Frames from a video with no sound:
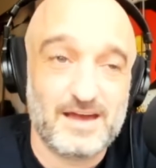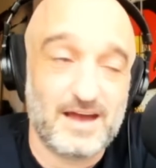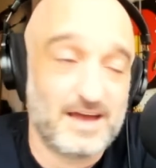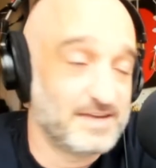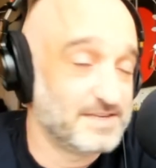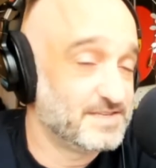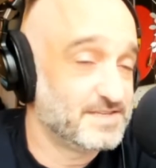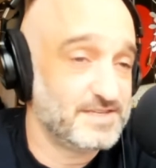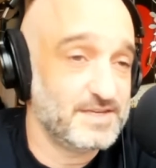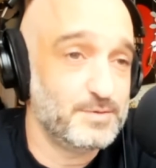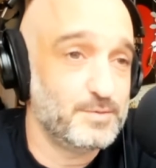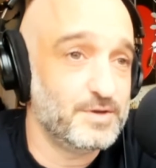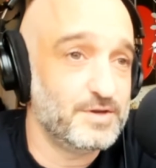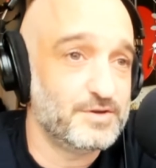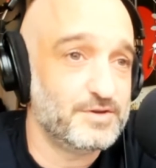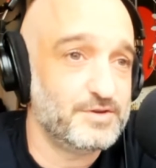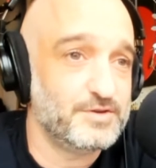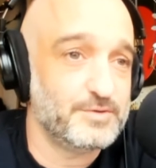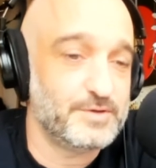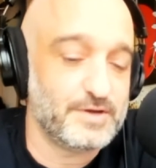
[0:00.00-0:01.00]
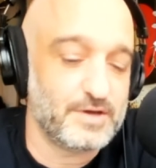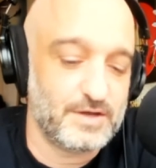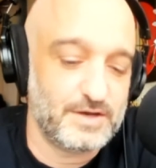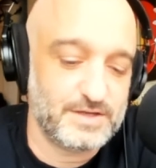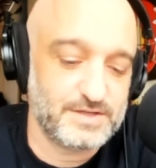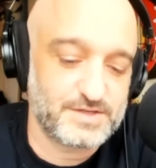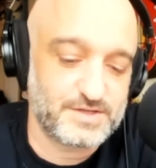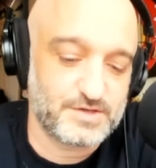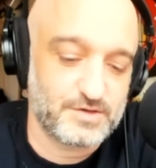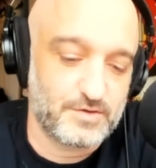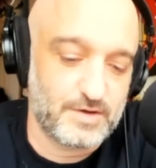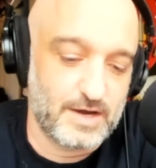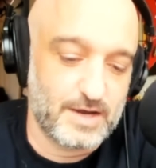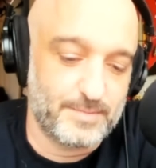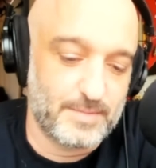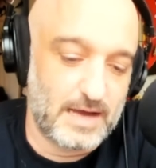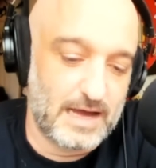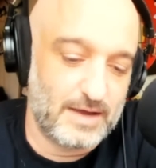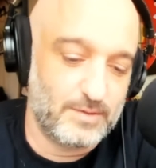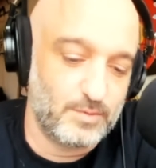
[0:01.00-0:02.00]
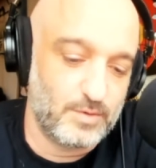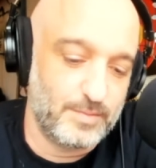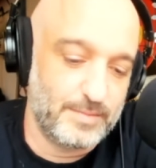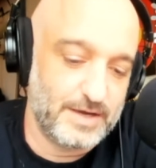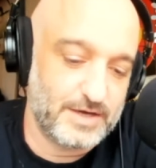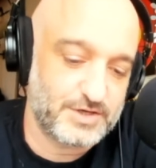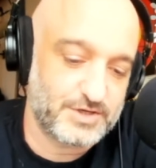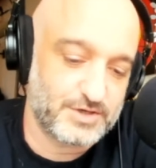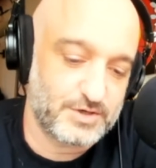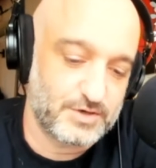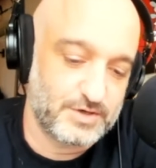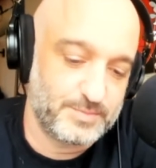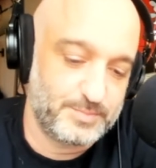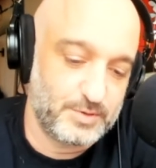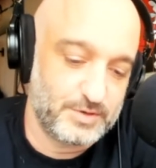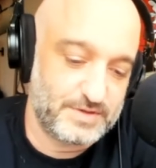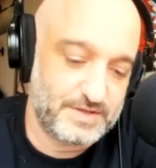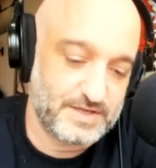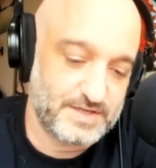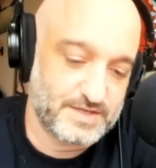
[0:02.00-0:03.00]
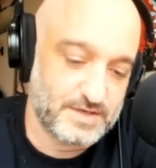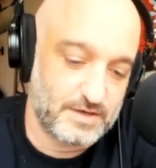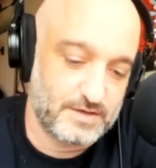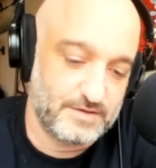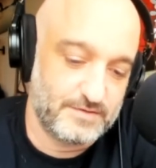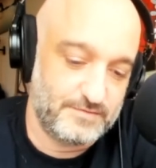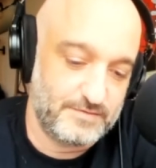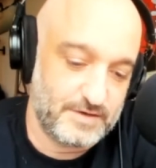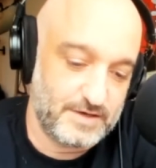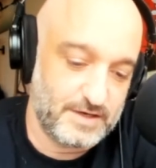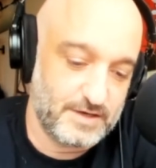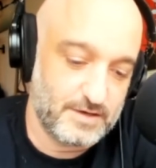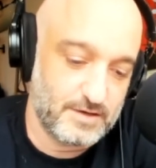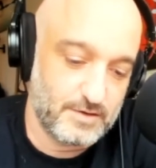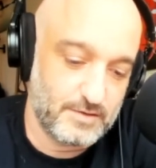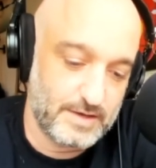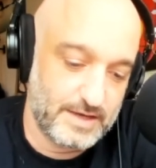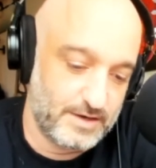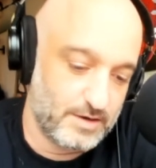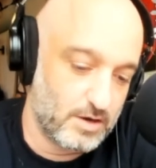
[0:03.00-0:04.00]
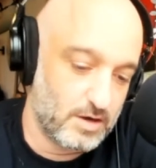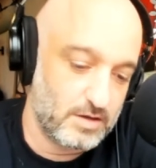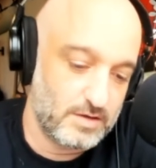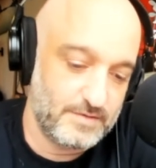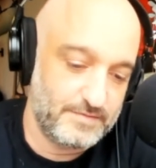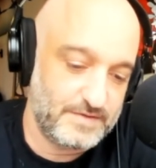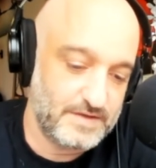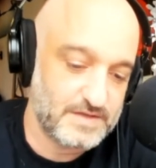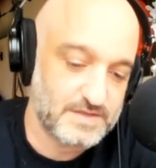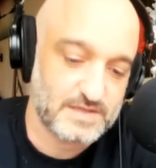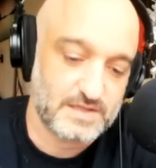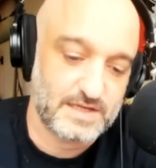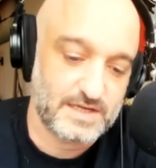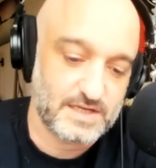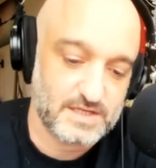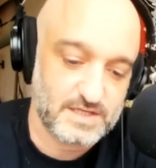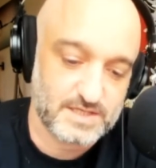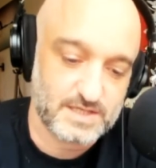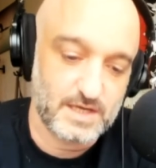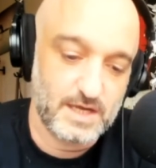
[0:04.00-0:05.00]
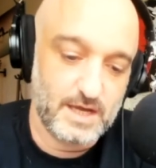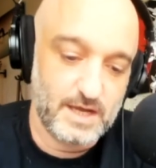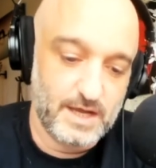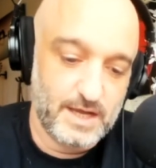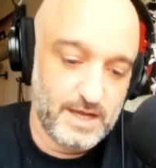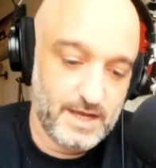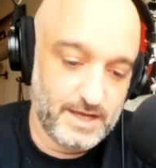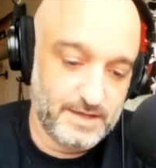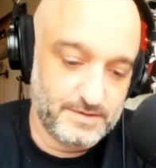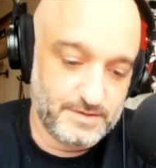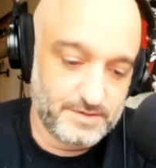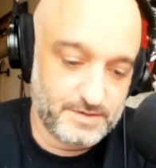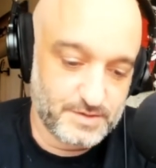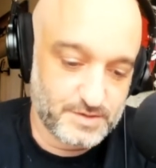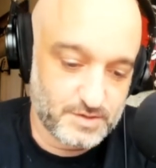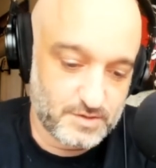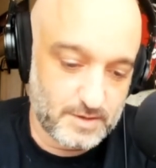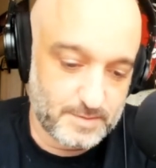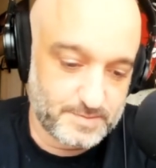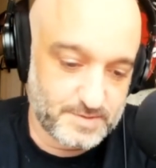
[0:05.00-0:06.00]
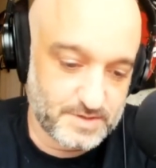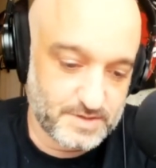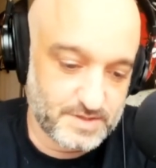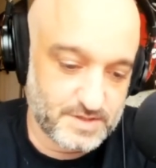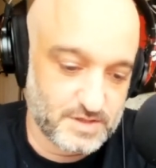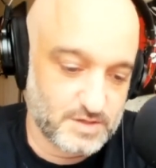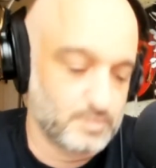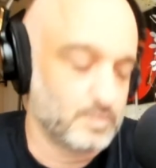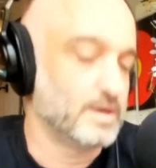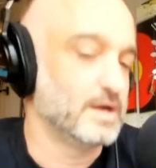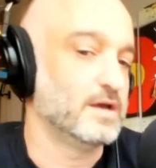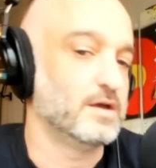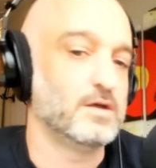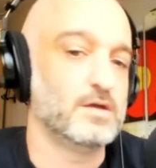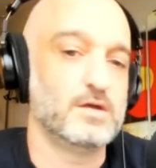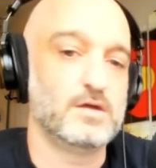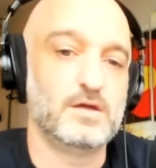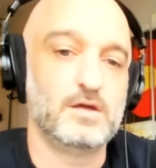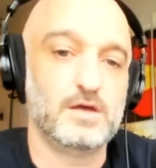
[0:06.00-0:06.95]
I see what you're doing on Instagram. I will make sure to put this on the video and all of these links in the descriptions as well.